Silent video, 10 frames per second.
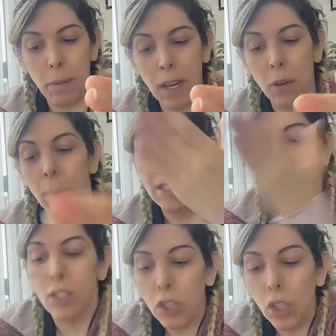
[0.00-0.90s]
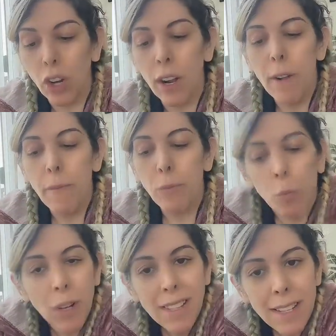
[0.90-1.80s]
possibly be a coincidence. Look,
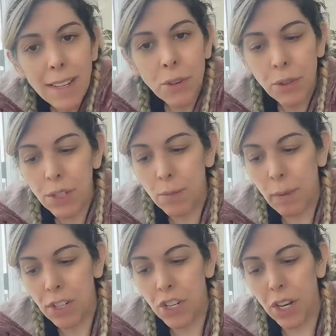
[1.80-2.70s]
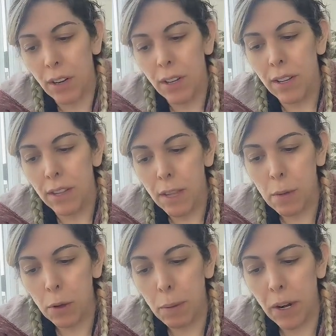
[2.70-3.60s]
what's this under the smudge here?
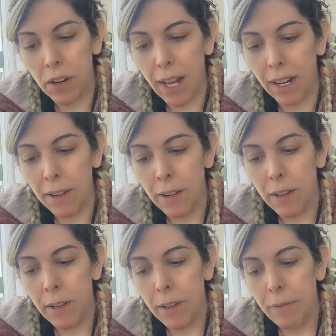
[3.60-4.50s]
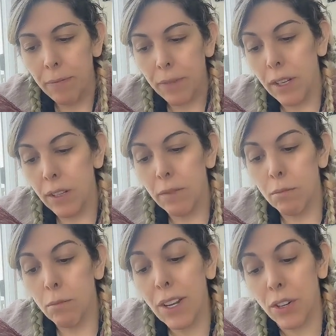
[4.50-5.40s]
They both peered at it.
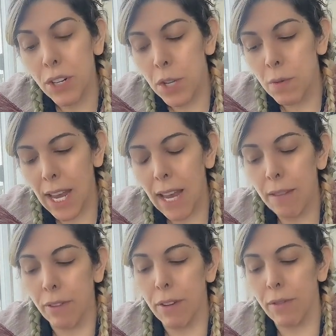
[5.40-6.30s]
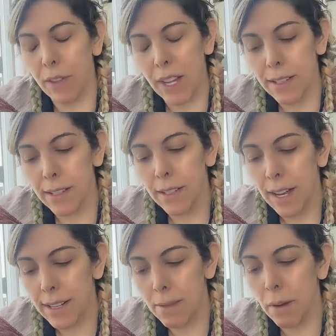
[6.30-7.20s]
Oh, we could use Avery for
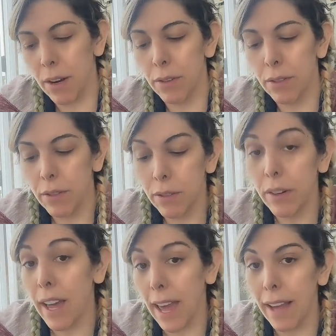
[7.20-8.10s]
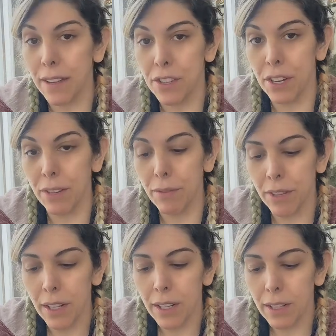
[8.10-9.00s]
this, Essie muttered. Or a
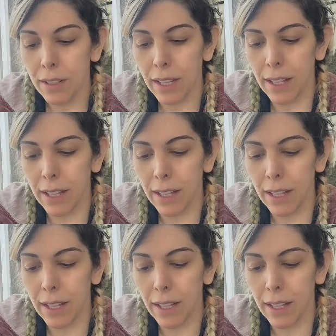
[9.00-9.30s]
handkerchief,